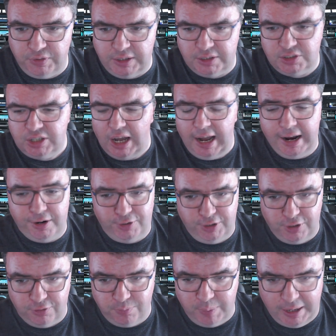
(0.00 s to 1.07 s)
the
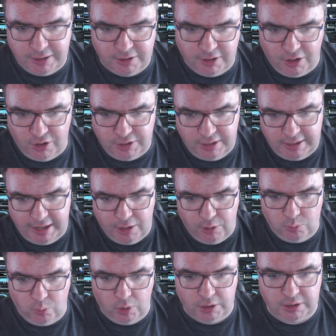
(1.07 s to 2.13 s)
entirety of beta colony and how
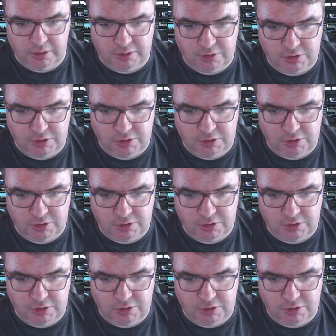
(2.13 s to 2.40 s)
it works,